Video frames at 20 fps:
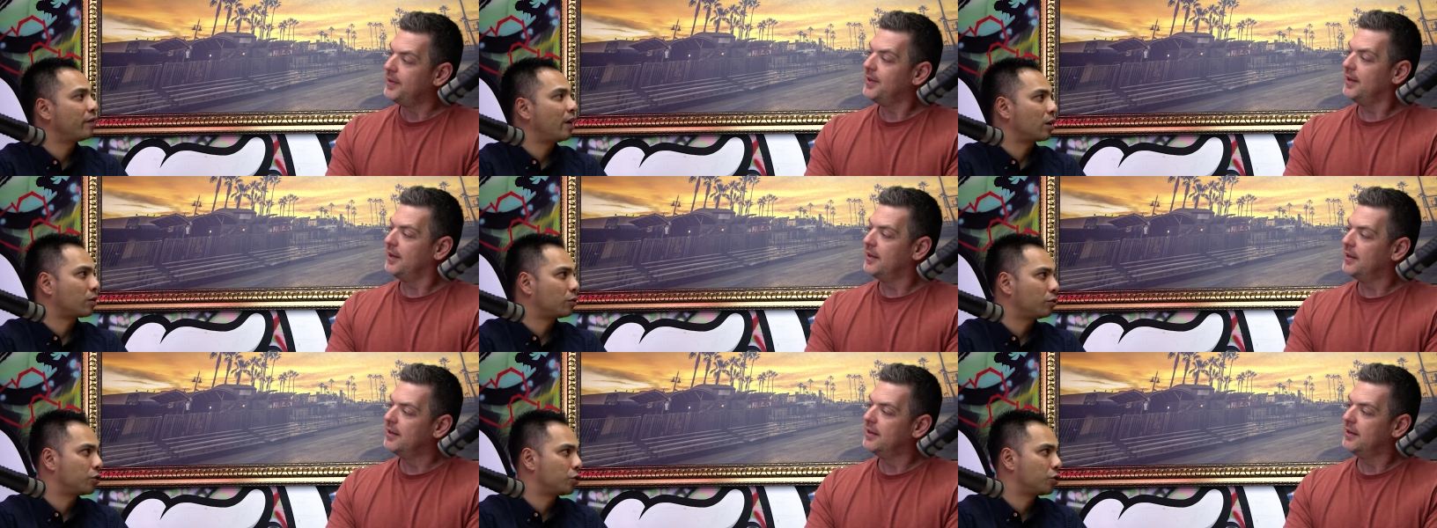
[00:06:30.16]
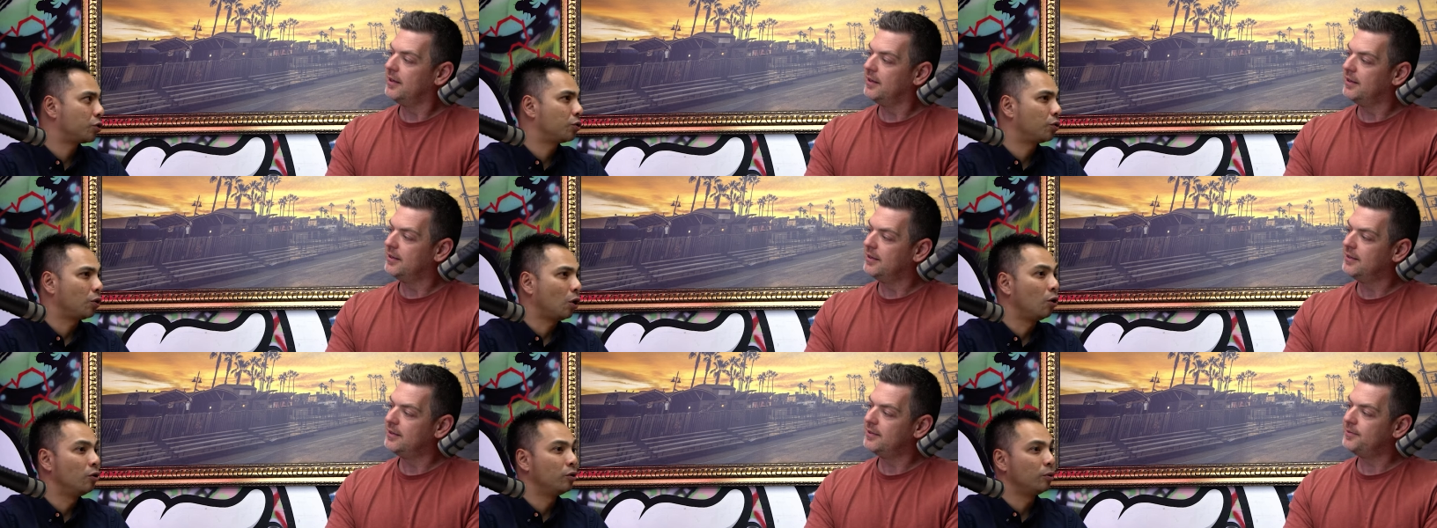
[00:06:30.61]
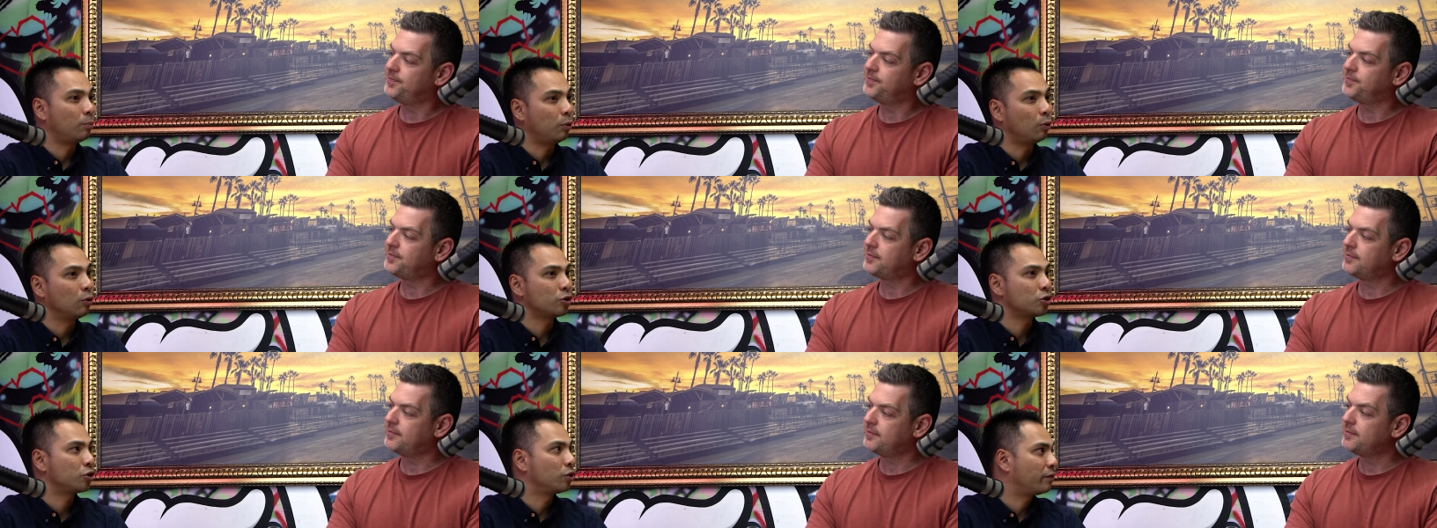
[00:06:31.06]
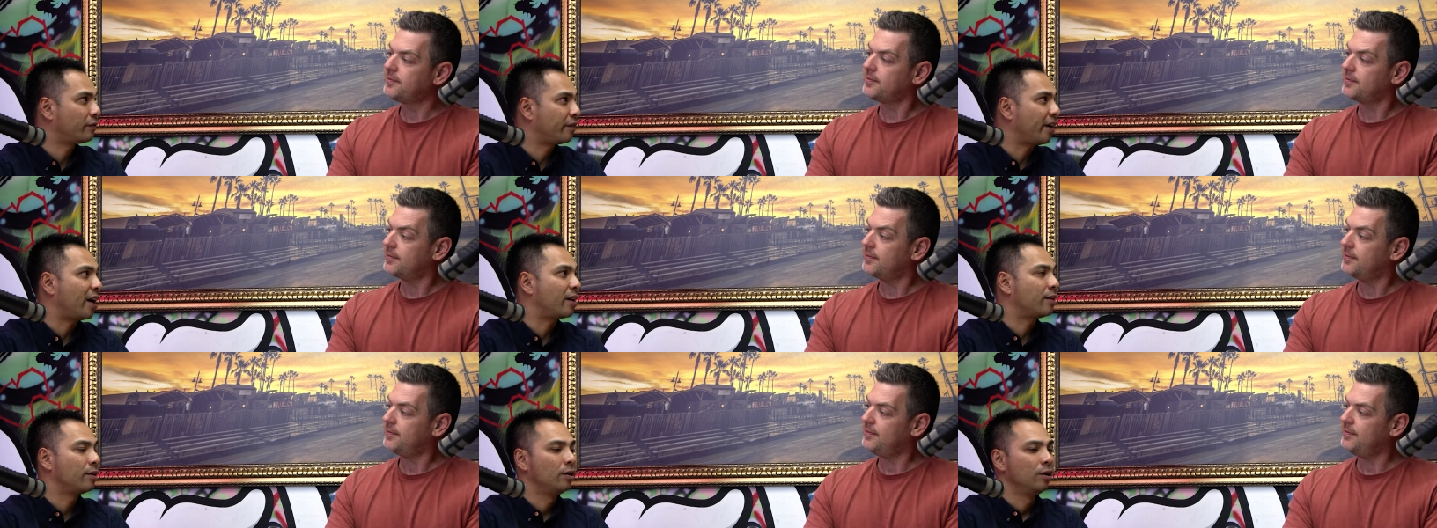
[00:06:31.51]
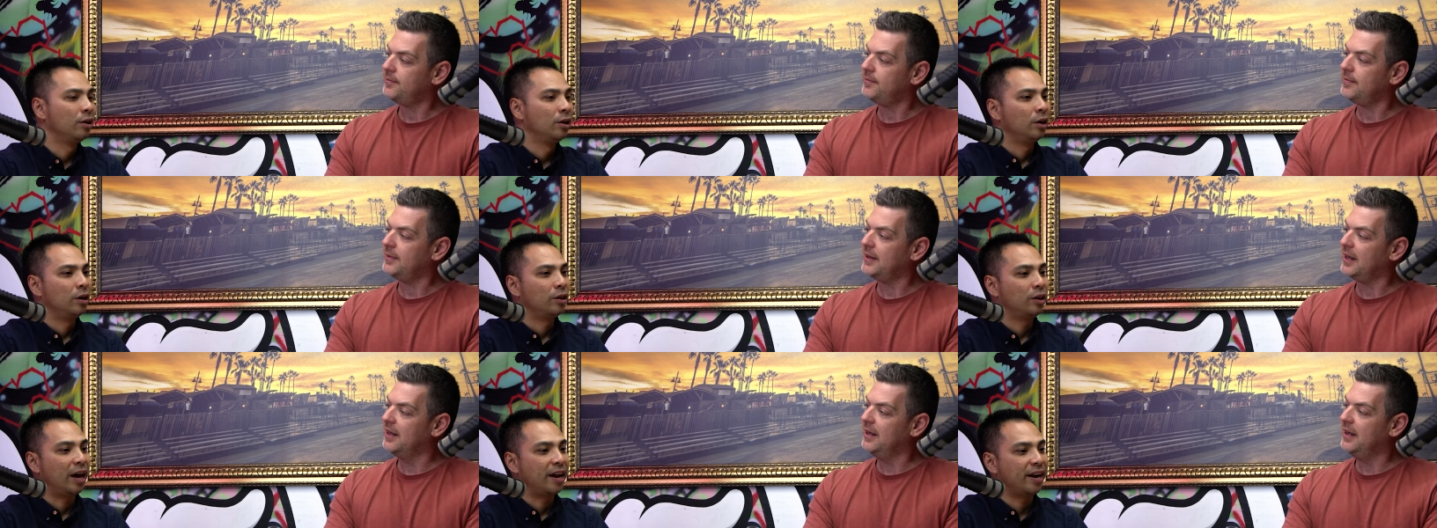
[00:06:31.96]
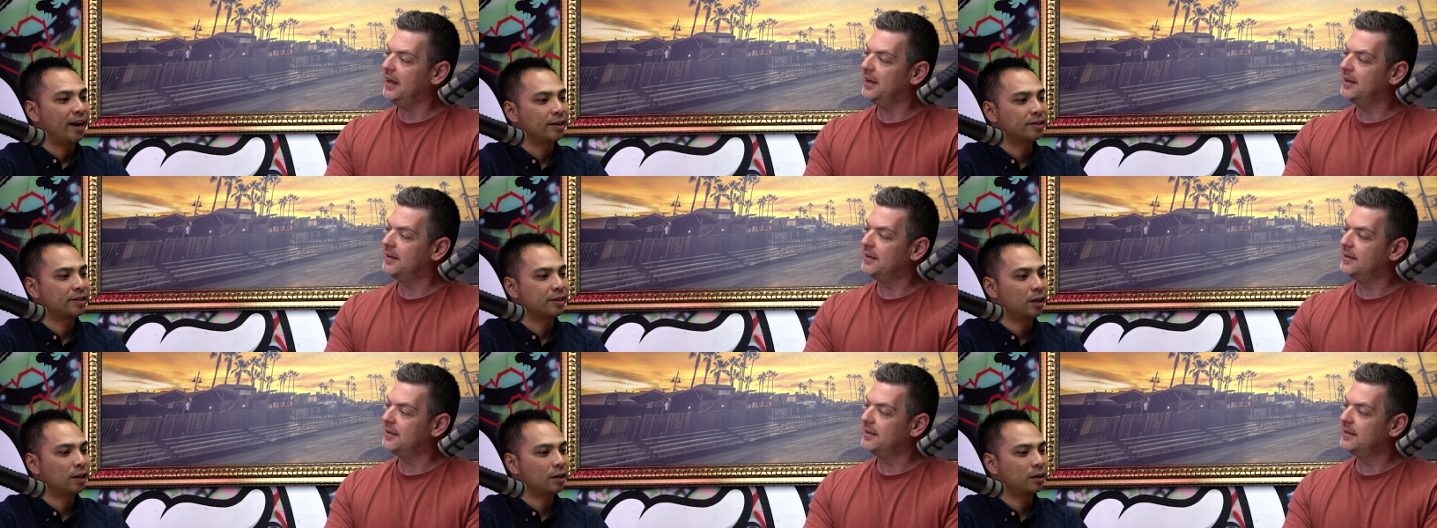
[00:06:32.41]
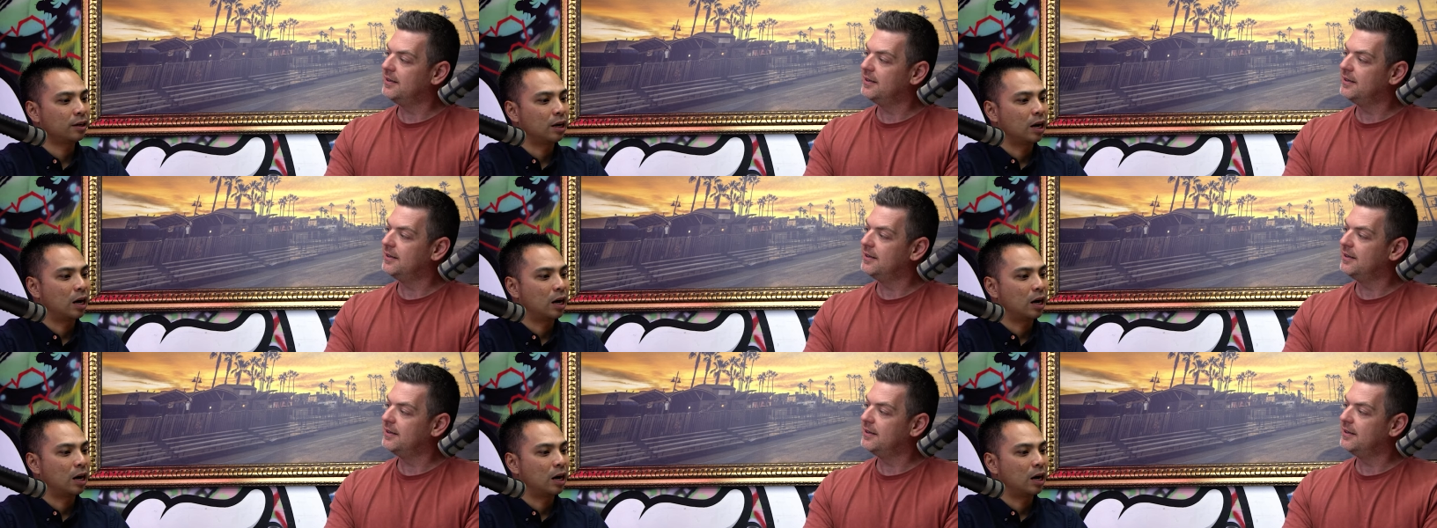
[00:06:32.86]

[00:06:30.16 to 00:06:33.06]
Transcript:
Speaker 1: of that because you own a portion of that that yeah. asset.